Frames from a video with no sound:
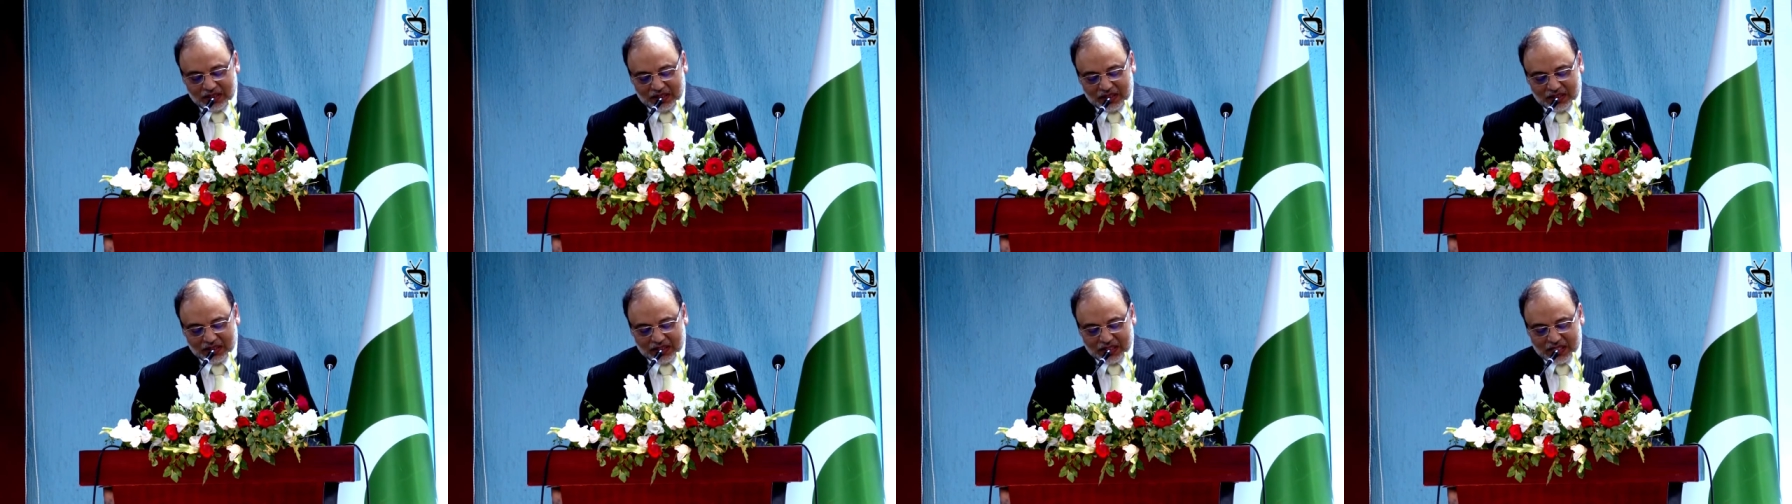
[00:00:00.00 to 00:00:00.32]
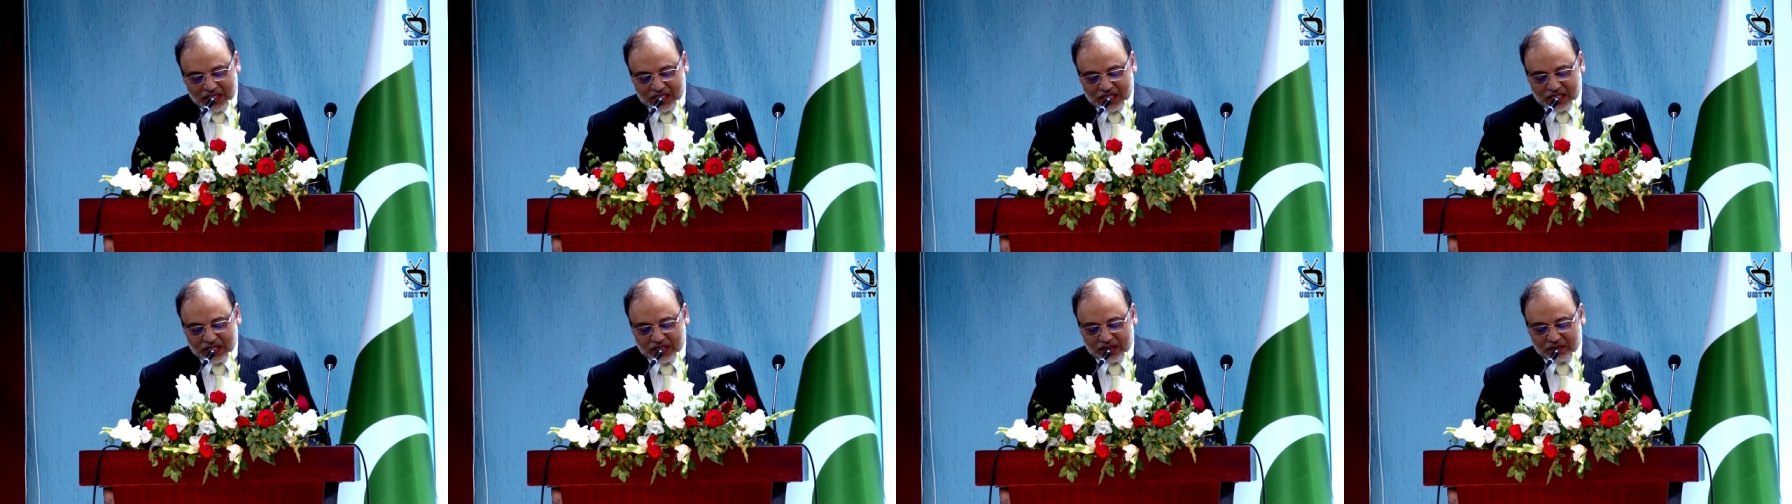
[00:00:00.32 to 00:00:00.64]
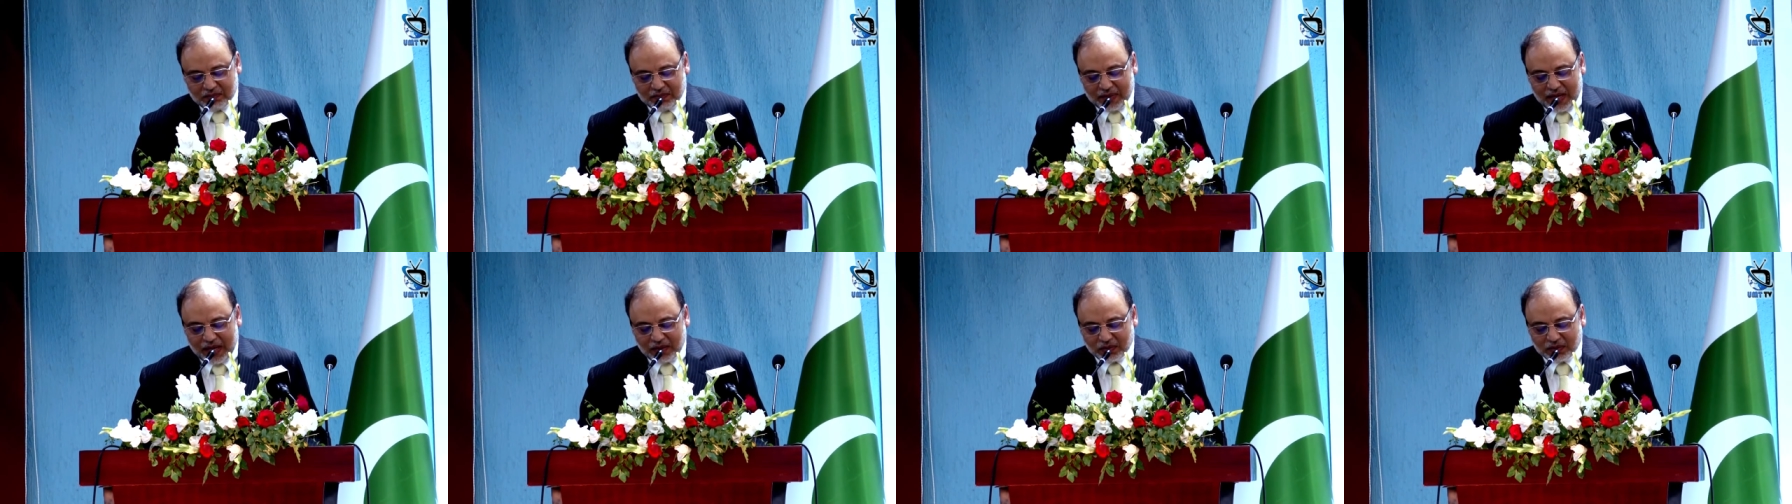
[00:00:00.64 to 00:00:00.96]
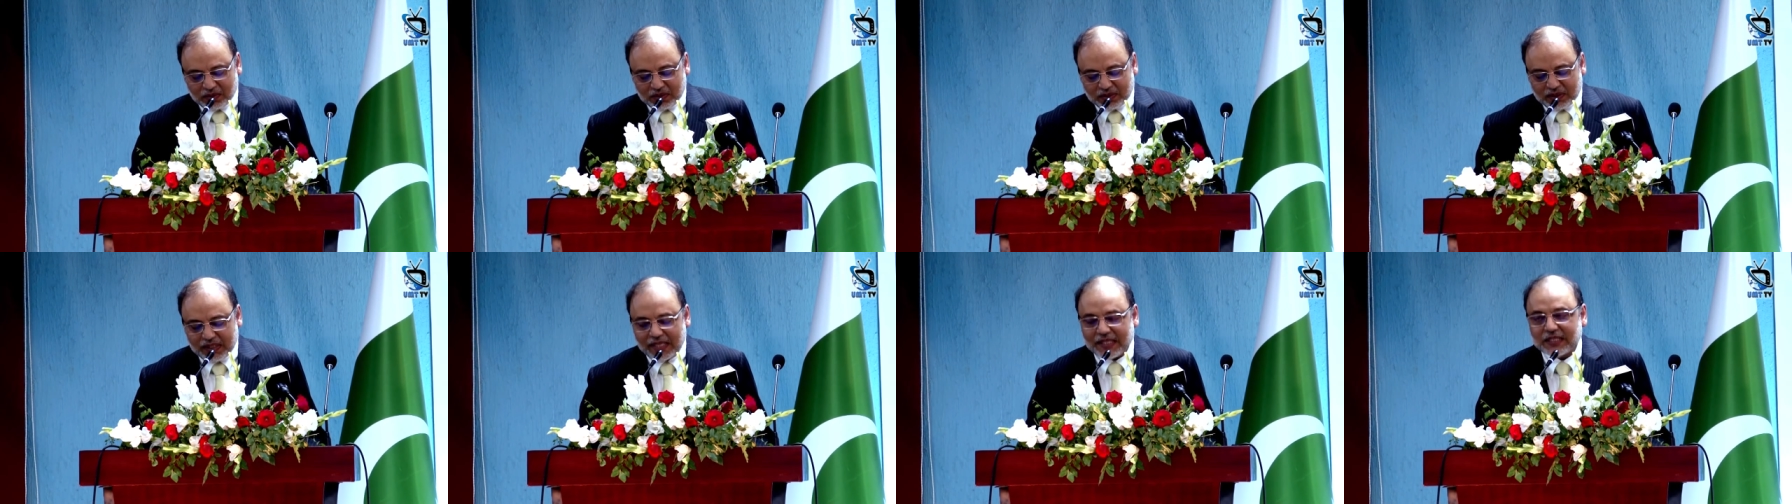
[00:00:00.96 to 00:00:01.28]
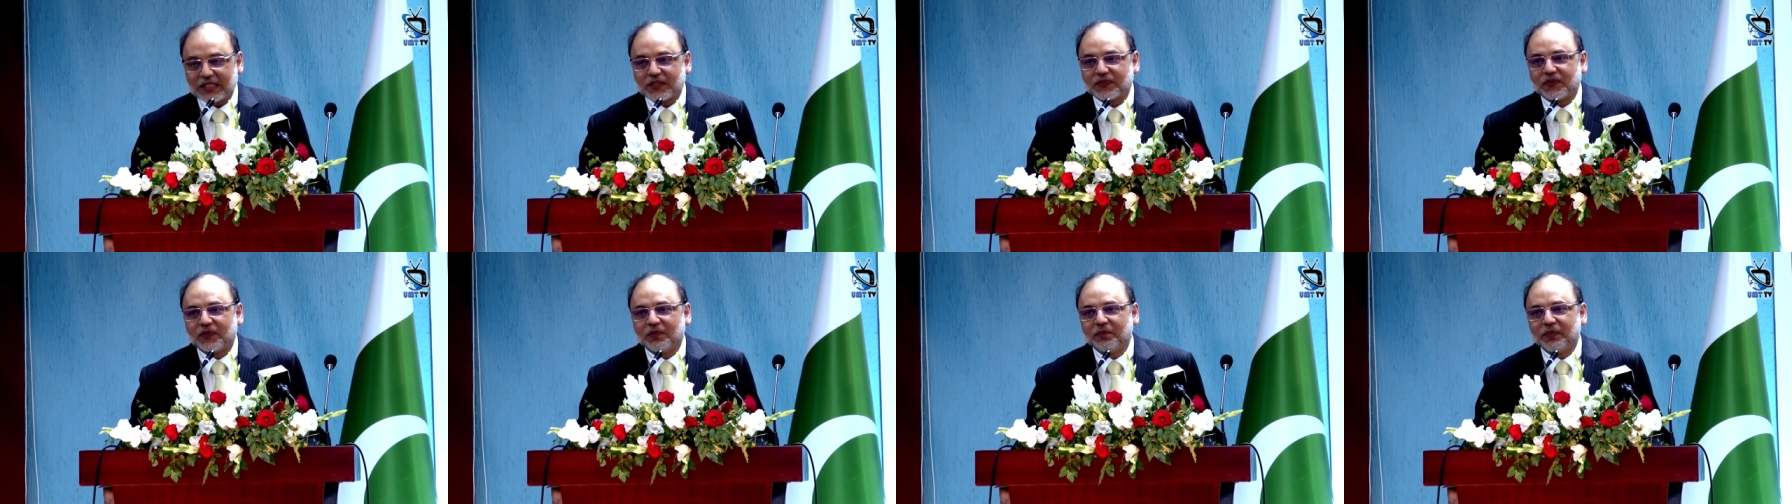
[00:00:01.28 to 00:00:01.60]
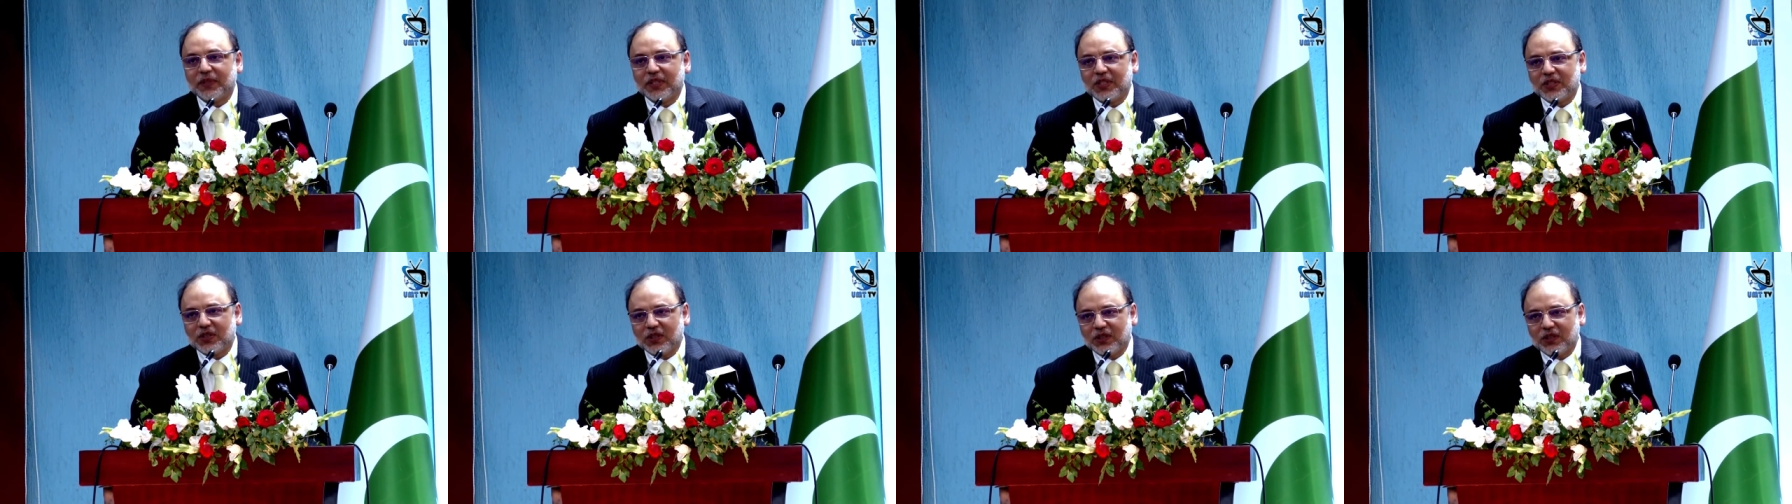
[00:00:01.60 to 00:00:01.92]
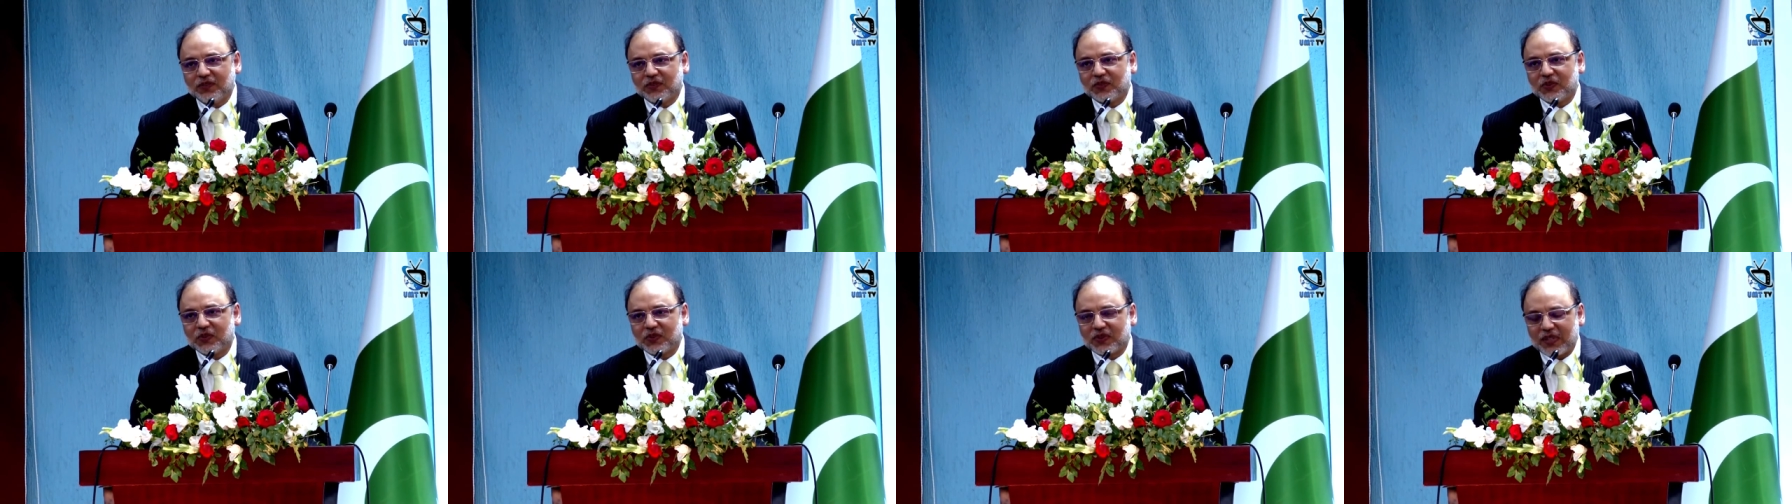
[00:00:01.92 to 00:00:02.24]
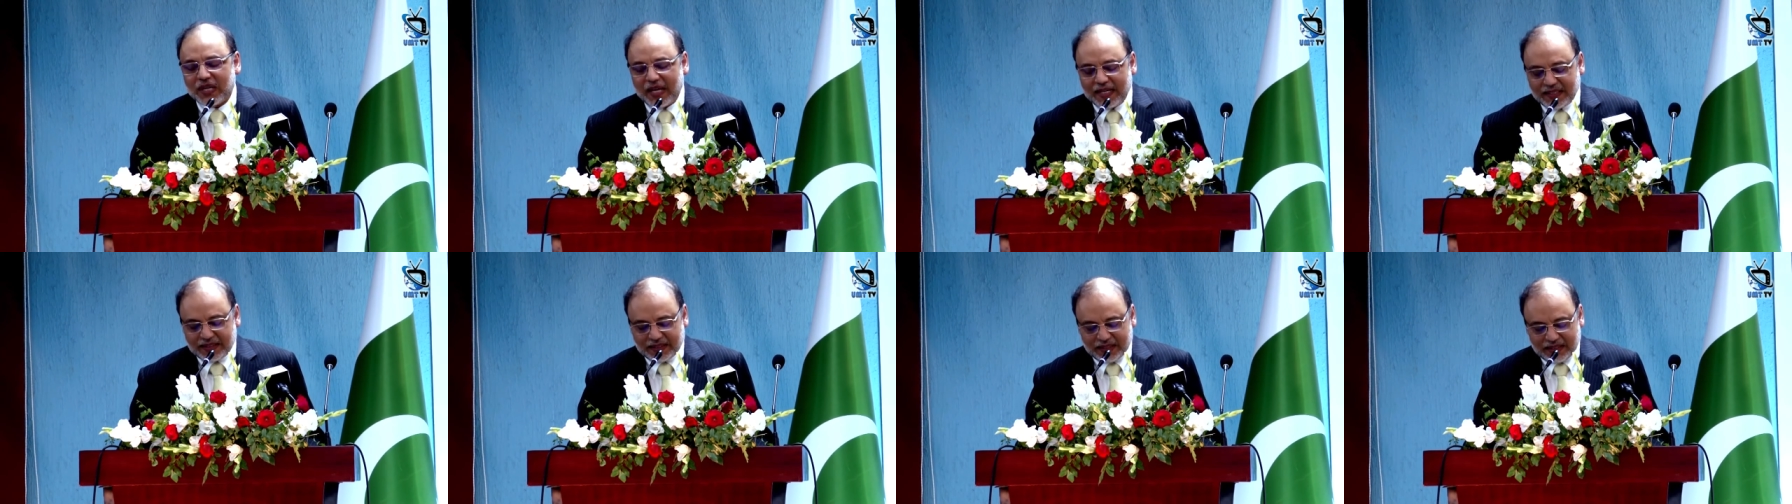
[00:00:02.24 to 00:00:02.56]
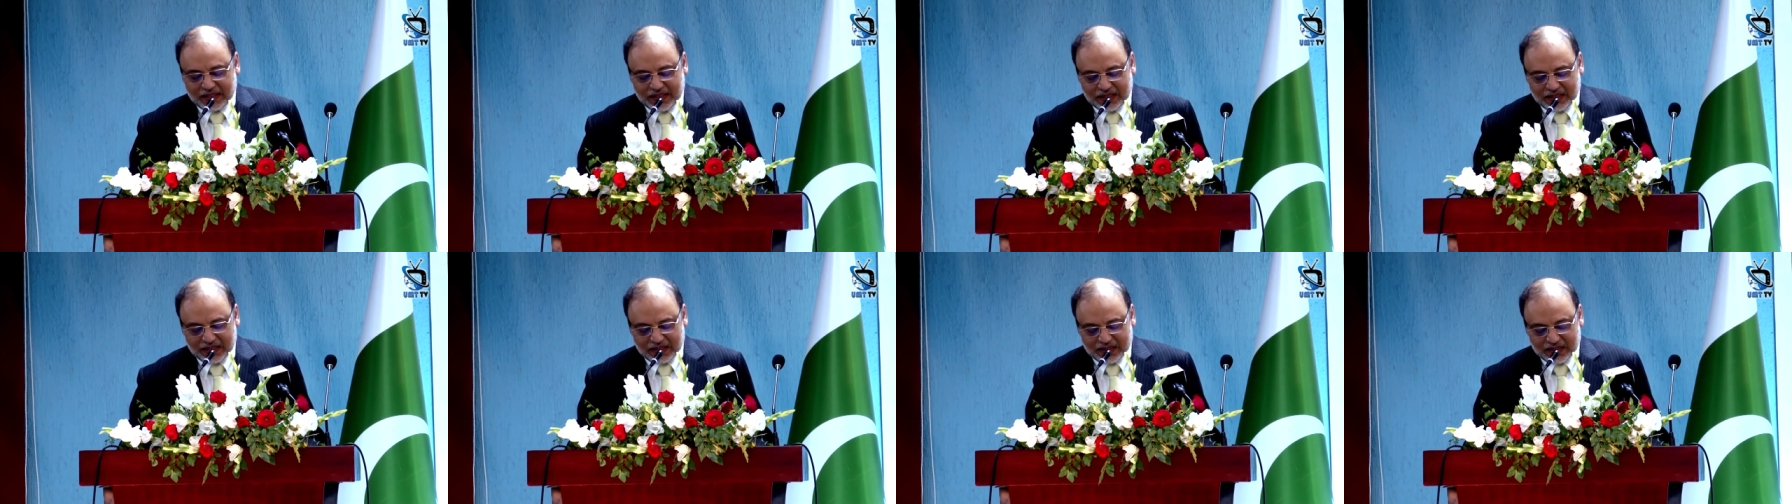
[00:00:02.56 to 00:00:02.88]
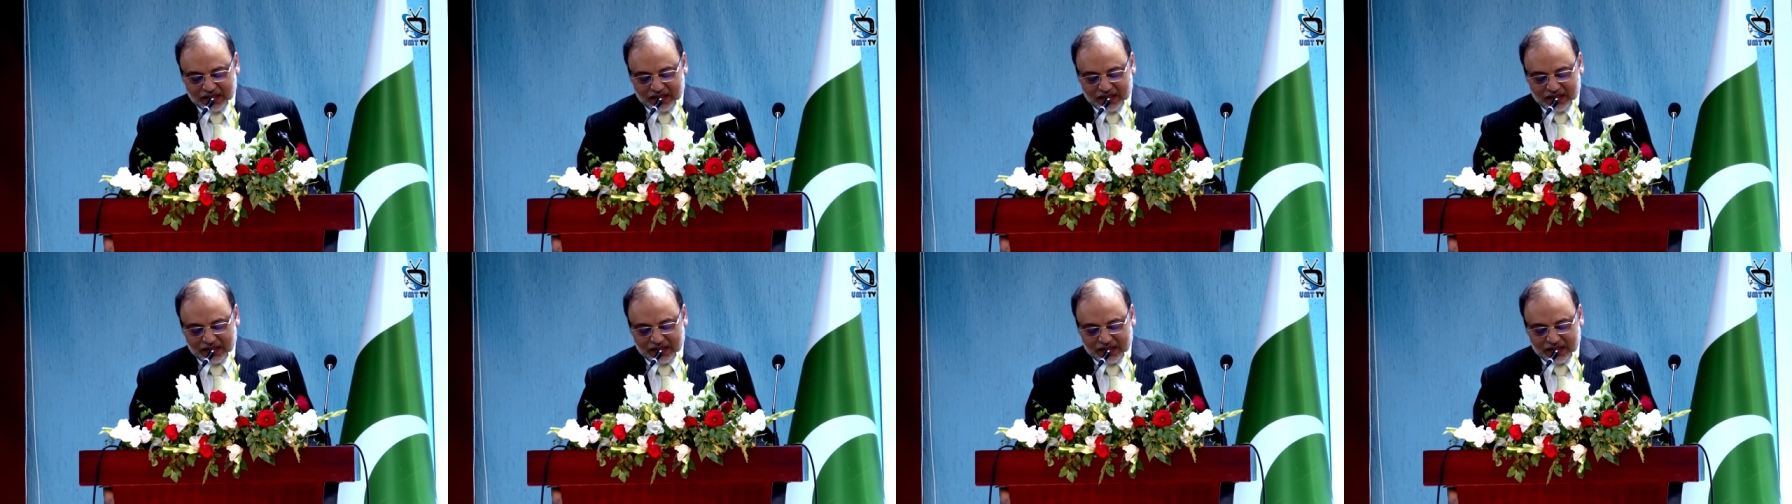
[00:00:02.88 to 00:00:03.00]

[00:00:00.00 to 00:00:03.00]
it is about transformation of society